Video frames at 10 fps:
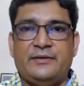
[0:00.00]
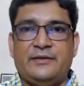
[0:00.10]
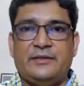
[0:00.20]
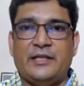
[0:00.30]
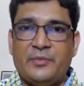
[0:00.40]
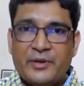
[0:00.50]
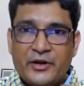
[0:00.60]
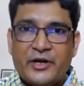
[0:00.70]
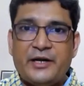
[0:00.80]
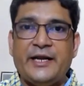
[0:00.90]
There'll be
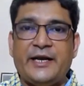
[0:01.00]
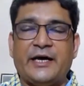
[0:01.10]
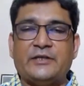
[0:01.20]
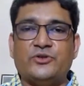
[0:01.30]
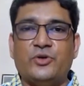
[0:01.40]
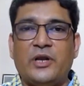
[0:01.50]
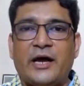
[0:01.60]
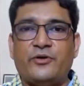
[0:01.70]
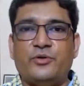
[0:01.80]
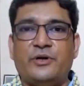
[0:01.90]
real data. So you'll
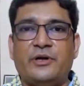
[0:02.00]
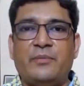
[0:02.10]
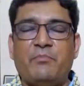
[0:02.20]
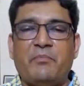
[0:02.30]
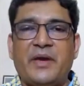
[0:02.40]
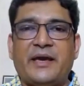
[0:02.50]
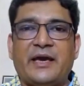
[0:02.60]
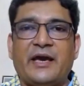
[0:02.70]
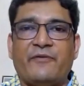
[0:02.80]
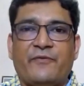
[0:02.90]
have to
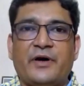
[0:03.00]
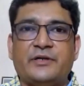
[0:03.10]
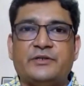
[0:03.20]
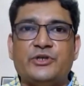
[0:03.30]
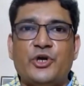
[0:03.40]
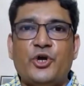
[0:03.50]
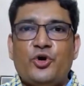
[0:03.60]
make efforts